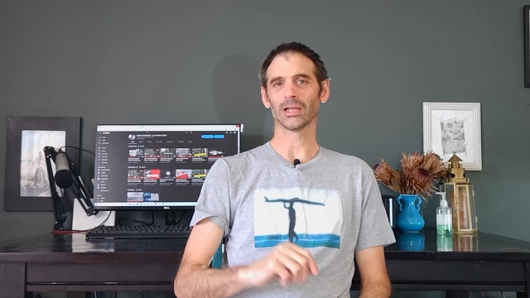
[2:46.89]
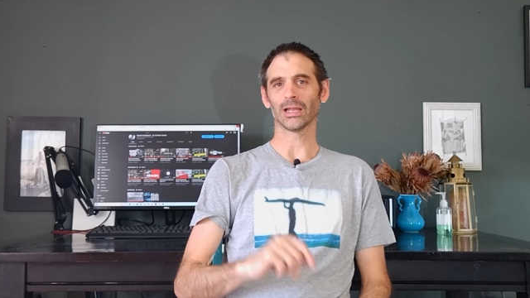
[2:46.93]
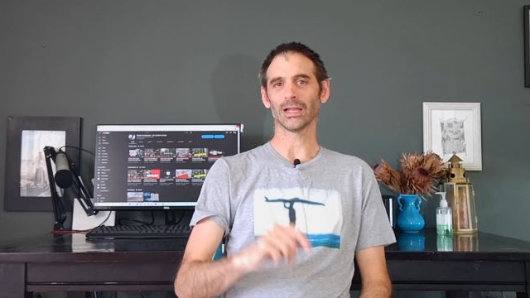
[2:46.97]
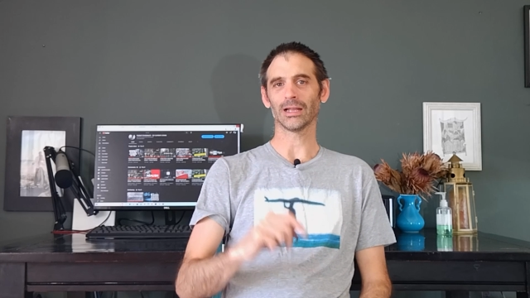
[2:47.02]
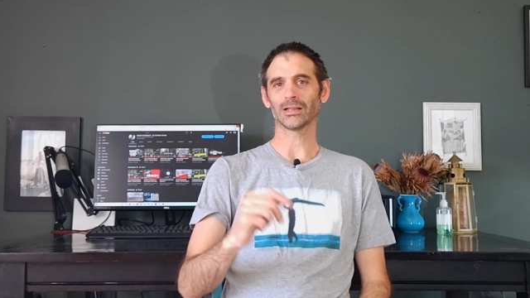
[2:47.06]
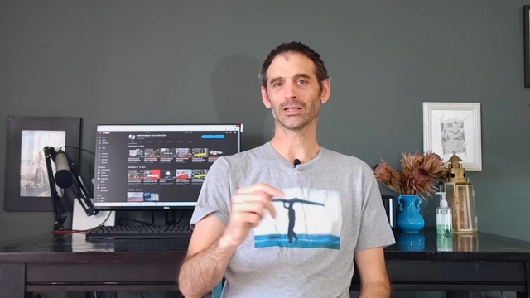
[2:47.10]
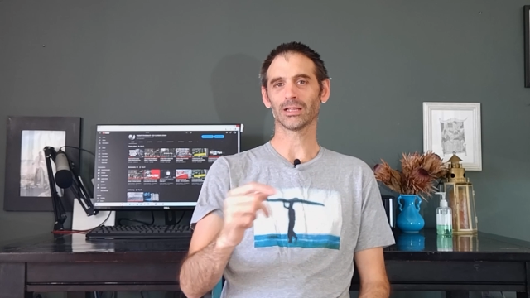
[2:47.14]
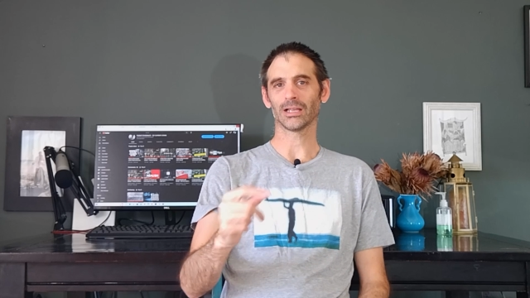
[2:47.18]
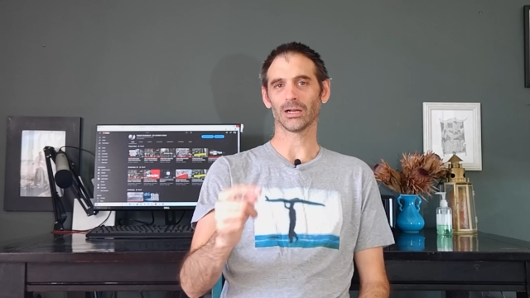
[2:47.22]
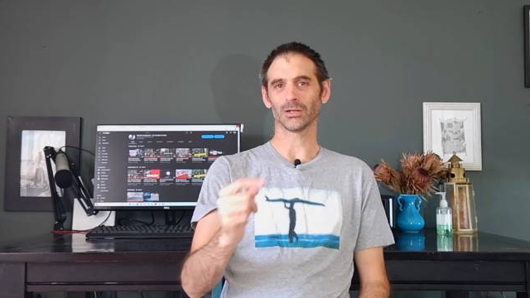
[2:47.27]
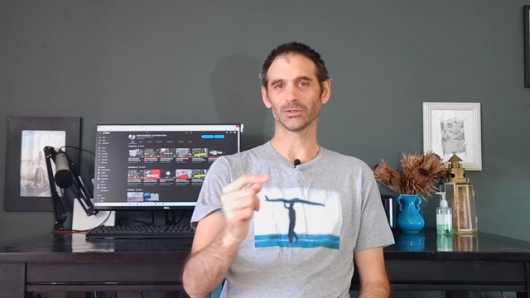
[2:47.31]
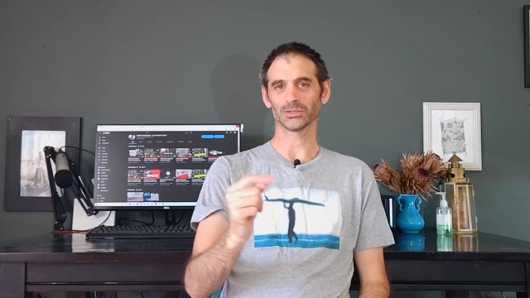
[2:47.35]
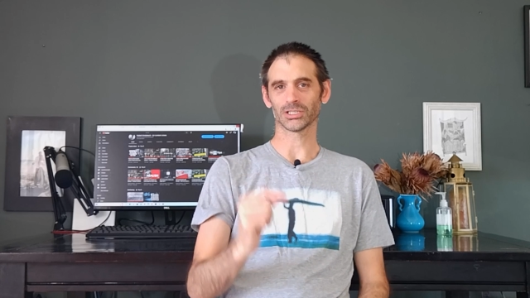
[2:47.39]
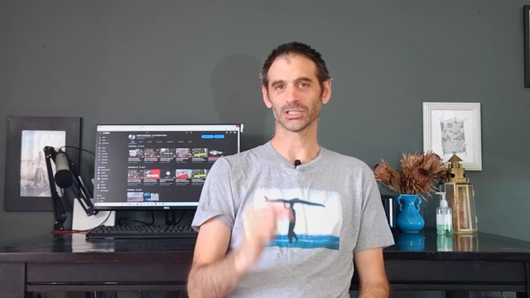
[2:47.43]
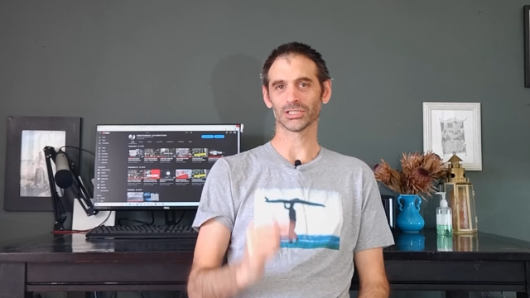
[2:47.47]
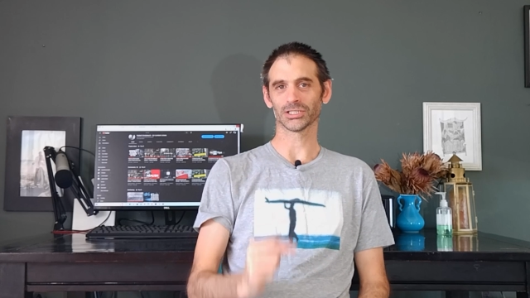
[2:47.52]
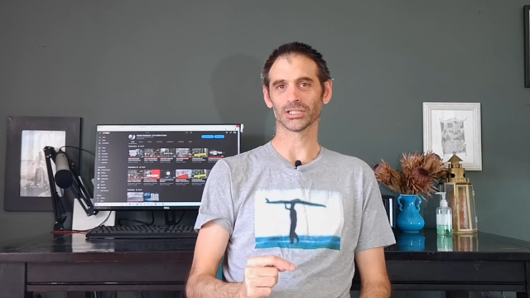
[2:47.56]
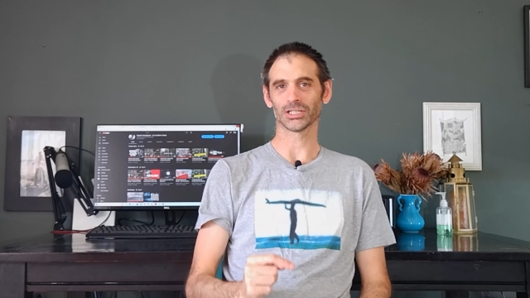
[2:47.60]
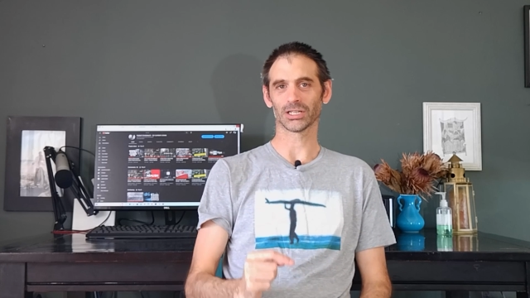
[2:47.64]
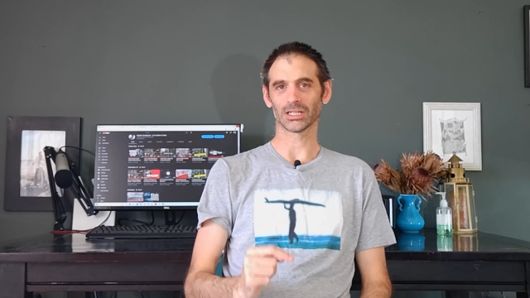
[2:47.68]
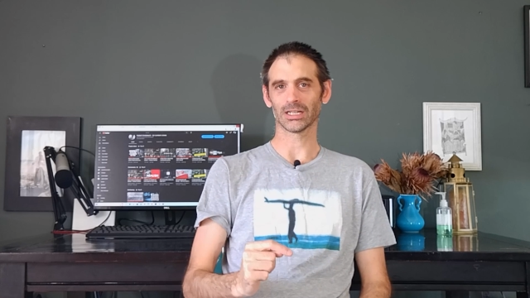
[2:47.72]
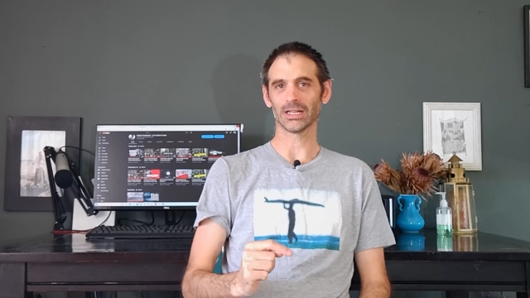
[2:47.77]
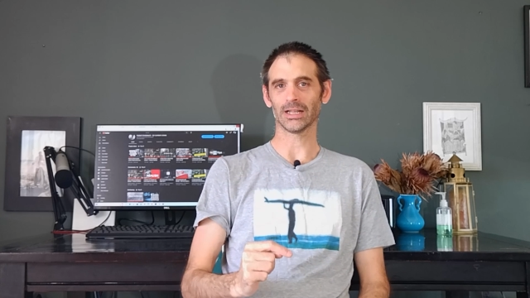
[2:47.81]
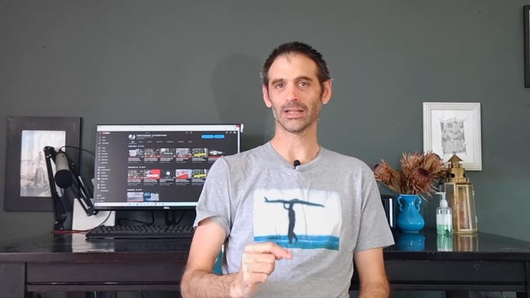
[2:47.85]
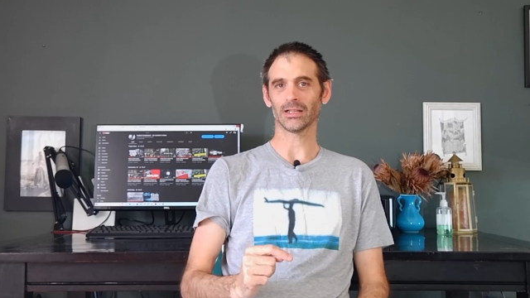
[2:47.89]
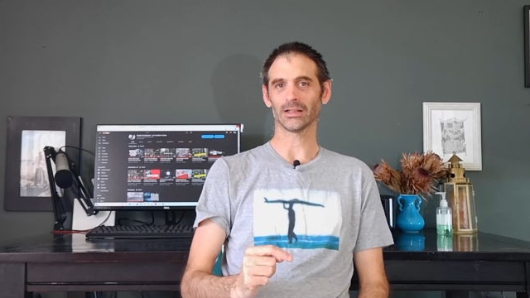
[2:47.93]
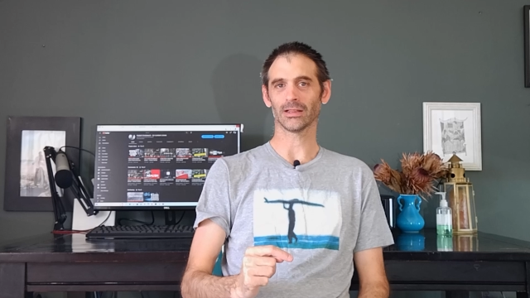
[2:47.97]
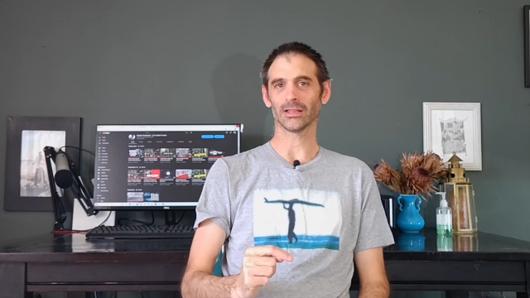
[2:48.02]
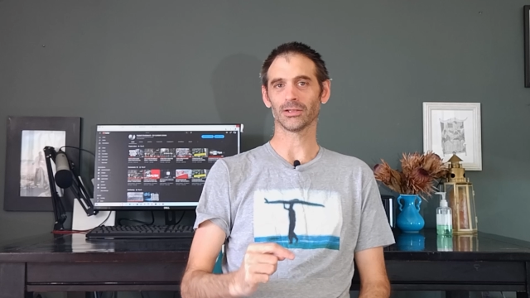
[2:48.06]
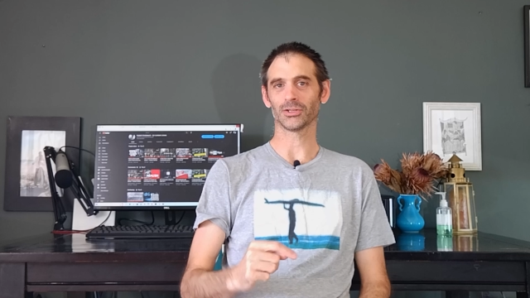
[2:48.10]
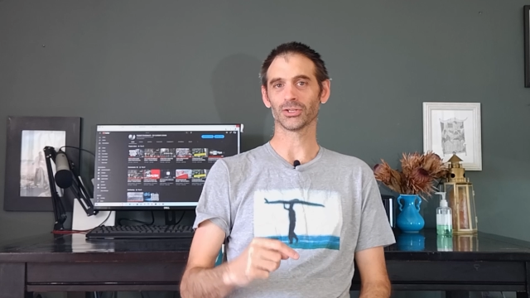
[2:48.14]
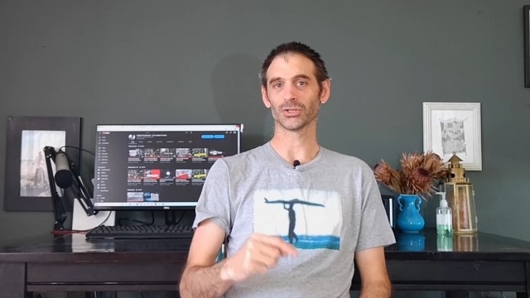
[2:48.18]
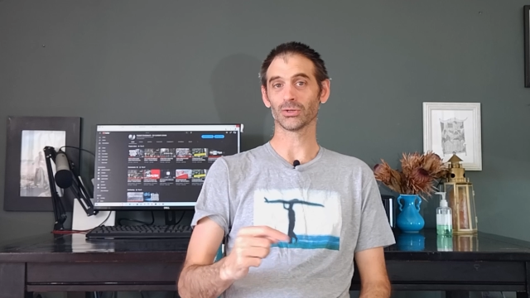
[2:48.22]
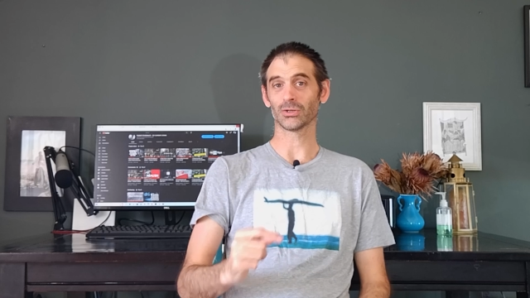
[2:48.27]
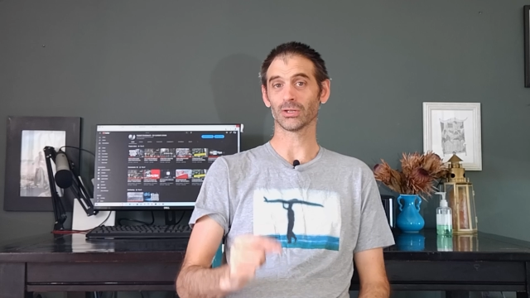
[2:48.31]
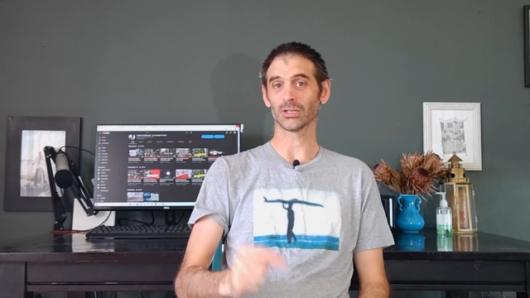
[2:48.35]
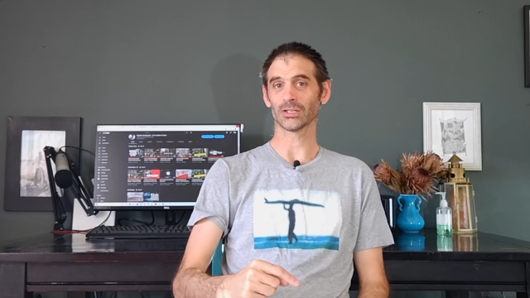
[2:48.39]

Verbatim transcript: it counts as a click that you